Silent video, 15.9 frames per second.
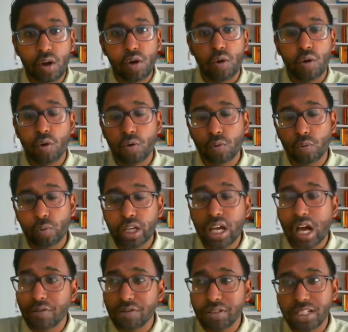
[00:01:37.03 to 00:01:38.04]
or we
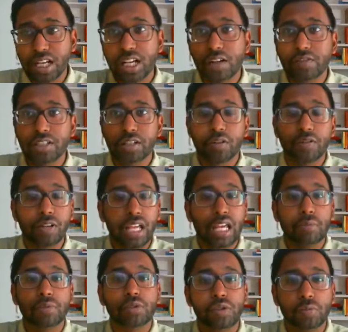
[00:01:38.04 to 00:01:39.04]
ourselves are not
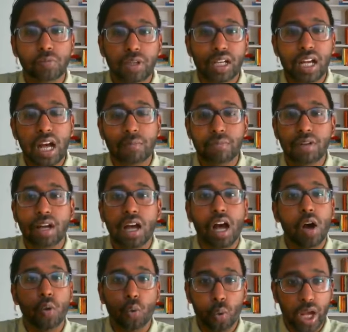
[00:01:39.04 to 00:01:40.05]
able to become
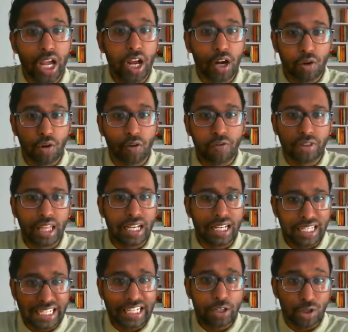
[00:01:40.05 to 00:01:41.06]
aware of that
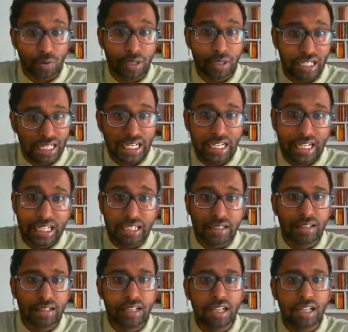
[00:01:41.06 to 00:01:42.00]
need to be cleared.